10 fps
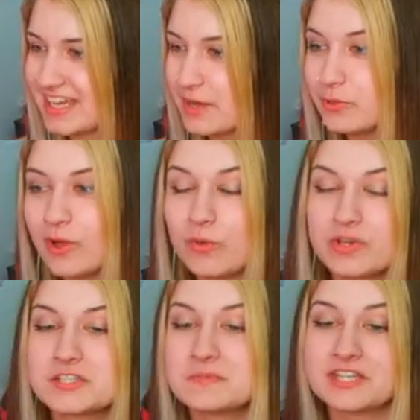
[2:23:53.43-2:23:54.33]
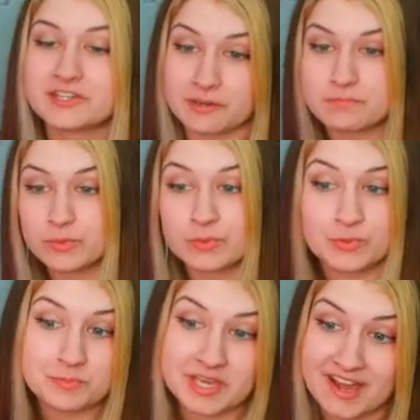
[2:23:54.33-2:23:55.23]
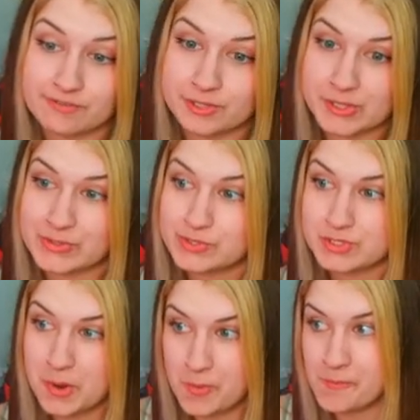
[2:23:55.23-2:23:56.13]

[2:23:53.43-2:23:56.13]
I will always be the number one rupee haver though, so.